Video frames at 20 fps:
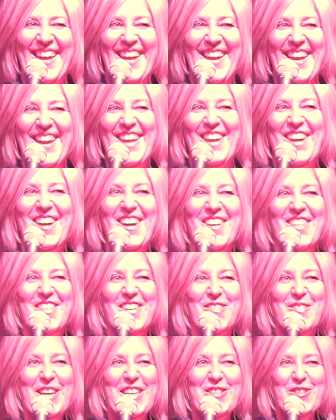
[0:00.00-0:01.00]
and
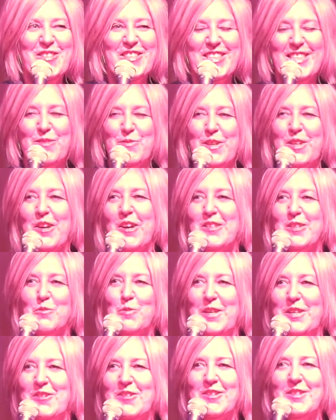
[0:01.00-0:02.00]
all the waitresses, we called
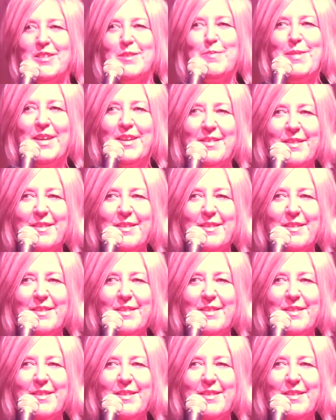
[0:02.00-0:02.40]
them waitresses back